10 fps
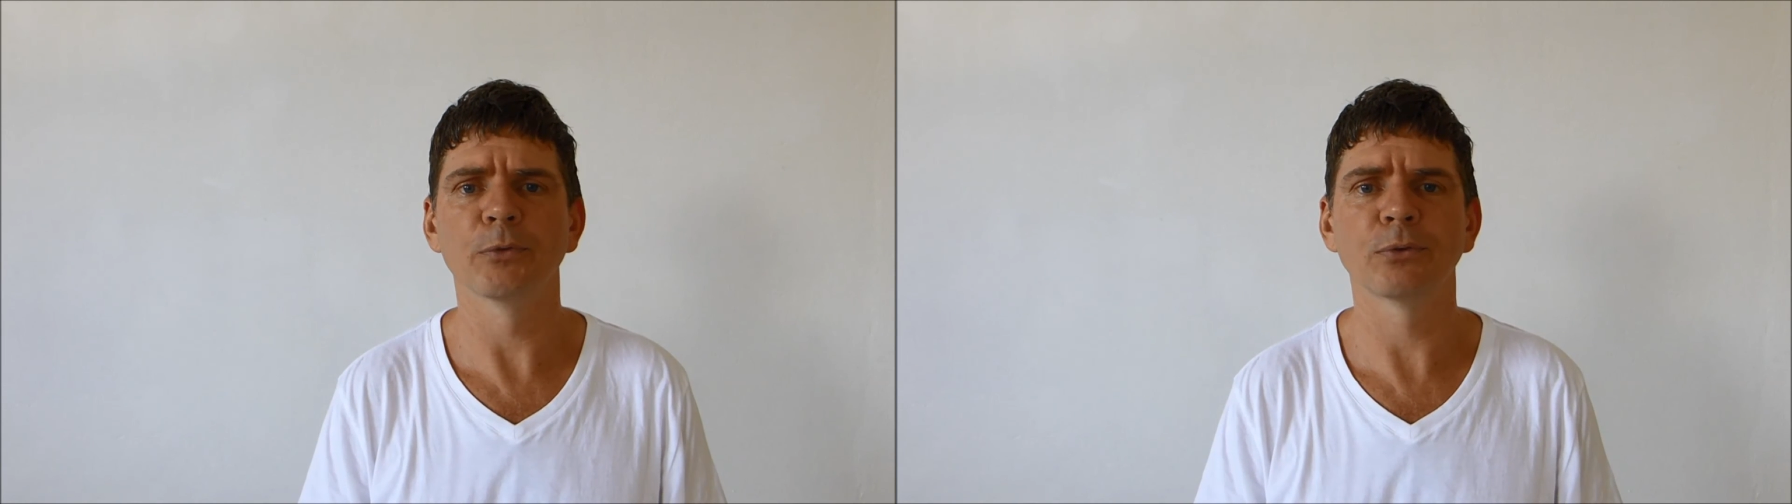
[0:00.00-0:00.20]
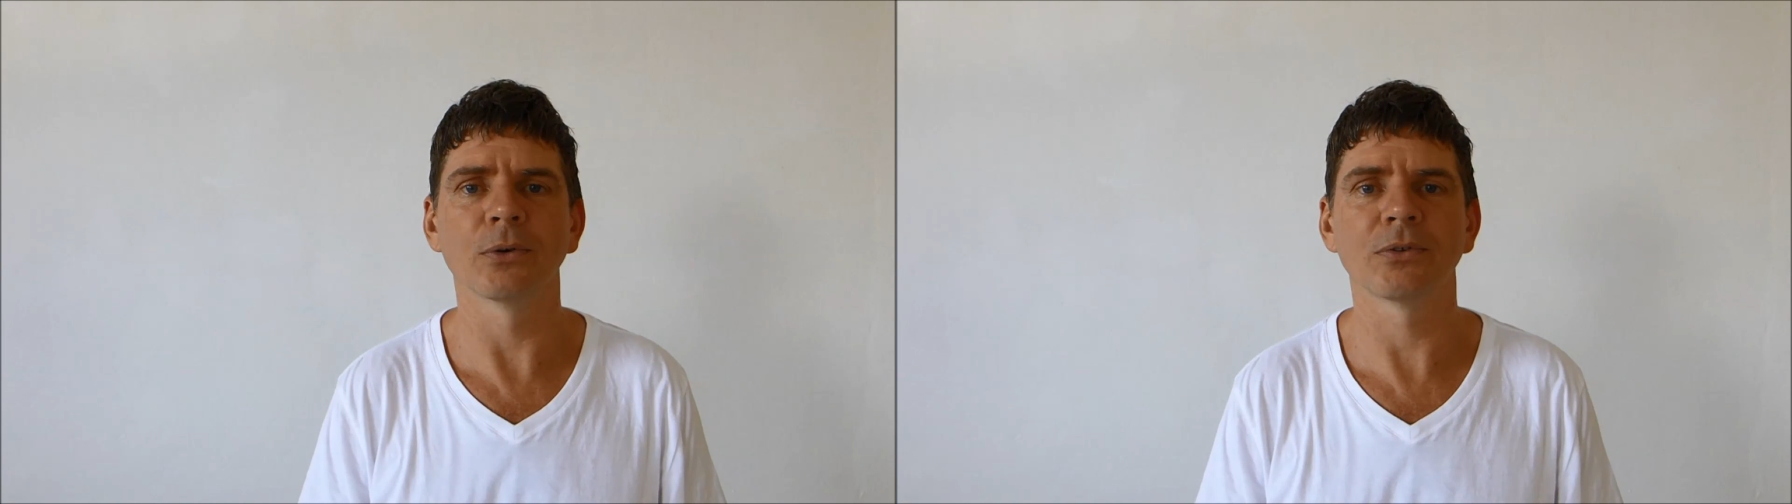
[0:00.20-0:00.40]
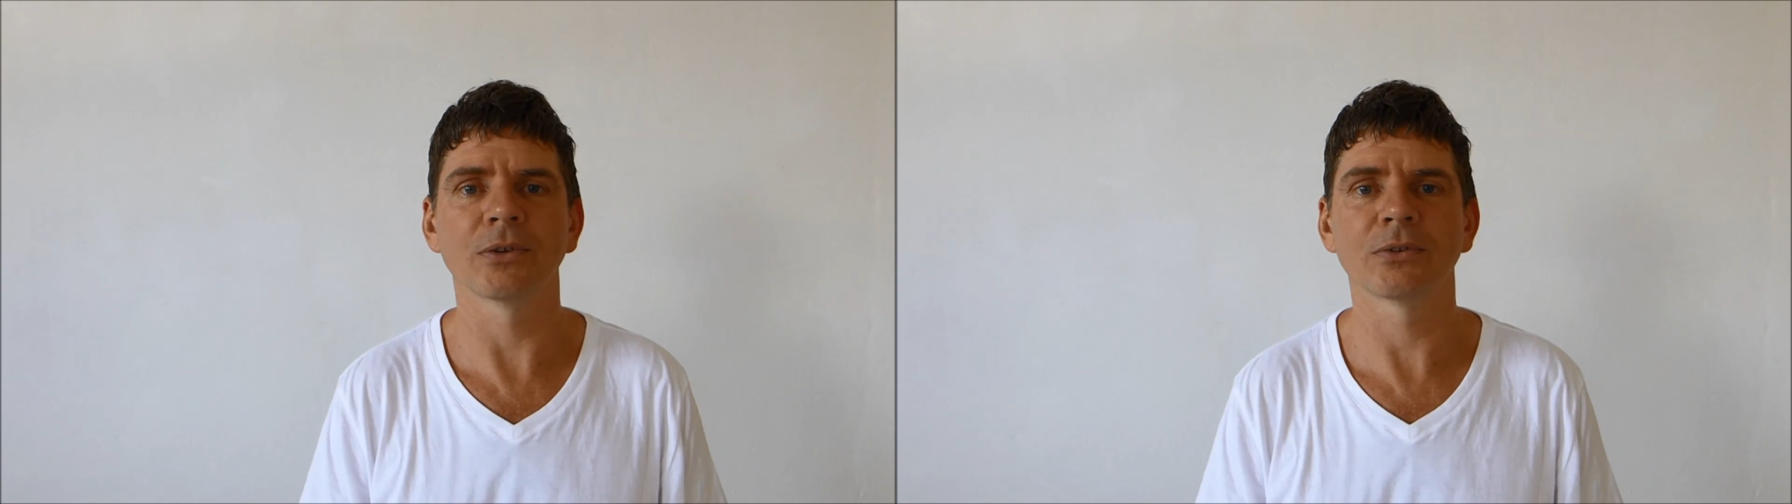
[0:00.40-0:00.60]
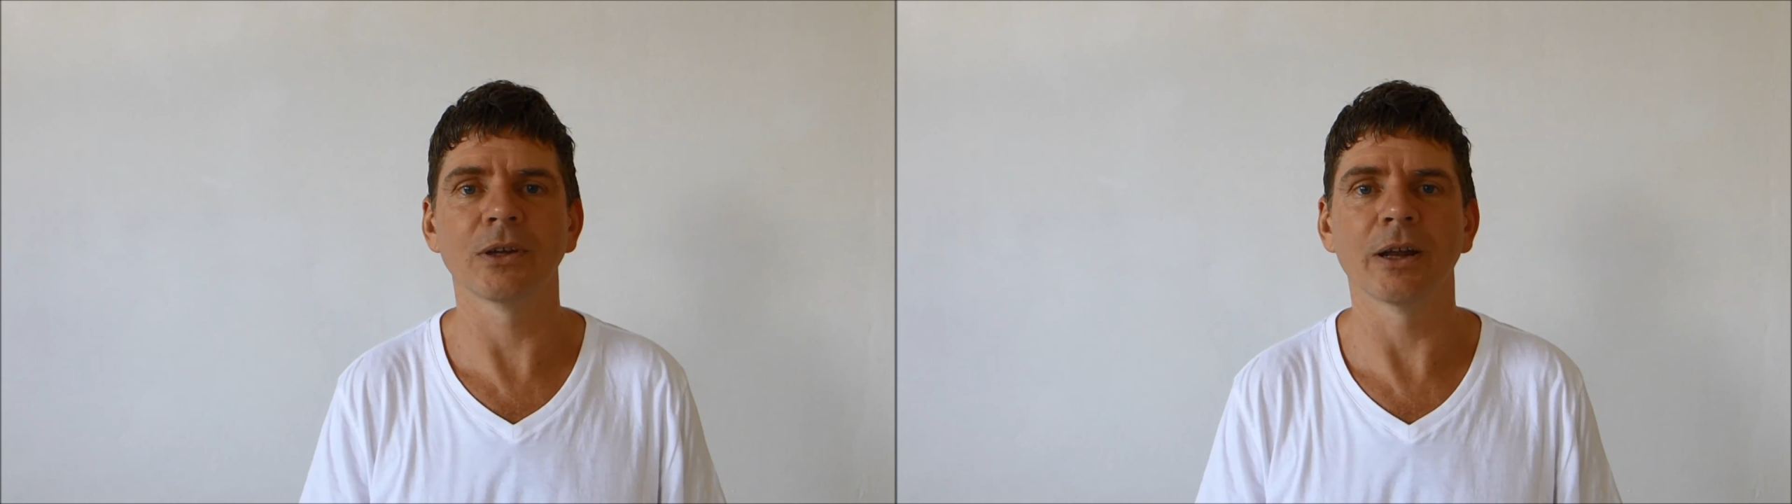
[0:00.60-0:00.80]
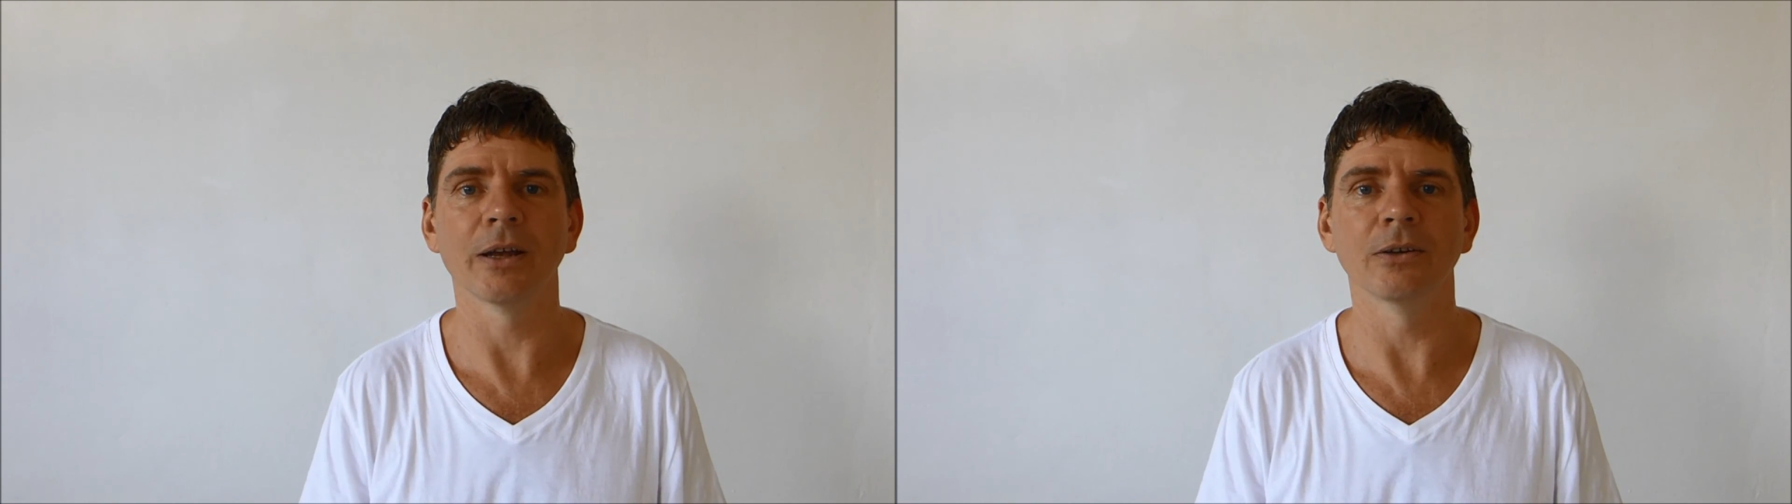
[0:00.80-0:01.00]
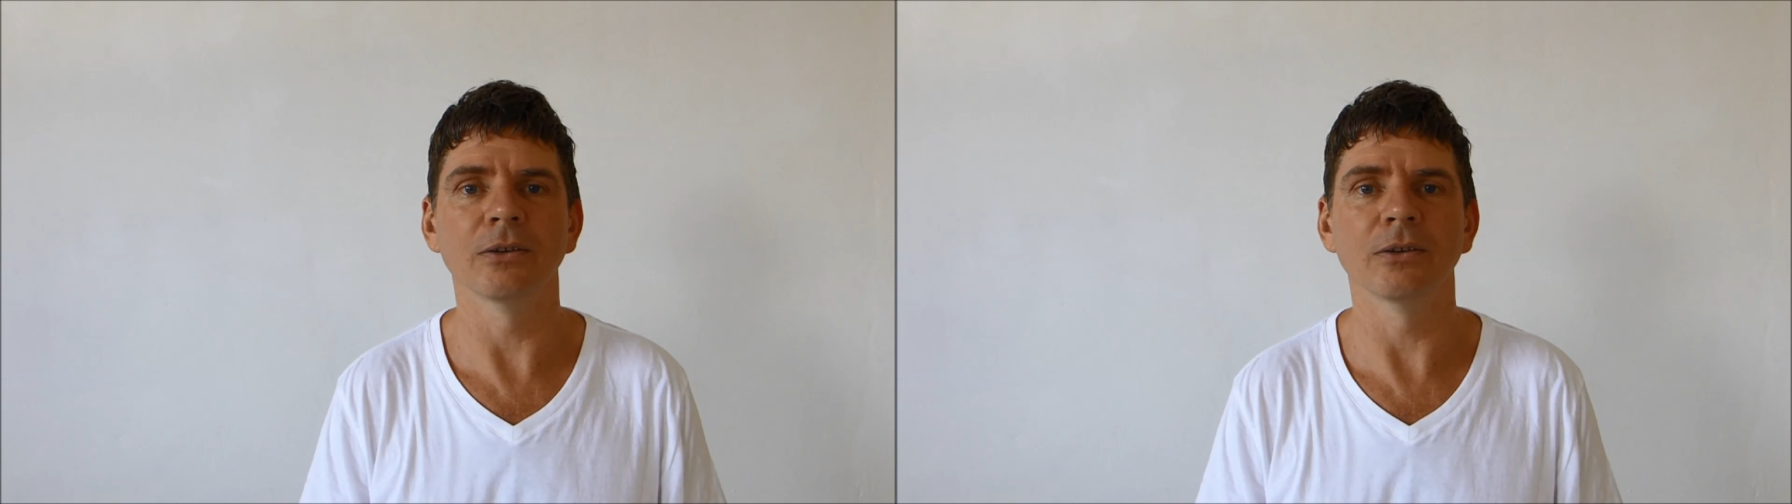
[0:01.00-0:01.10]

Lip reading: 4:16:8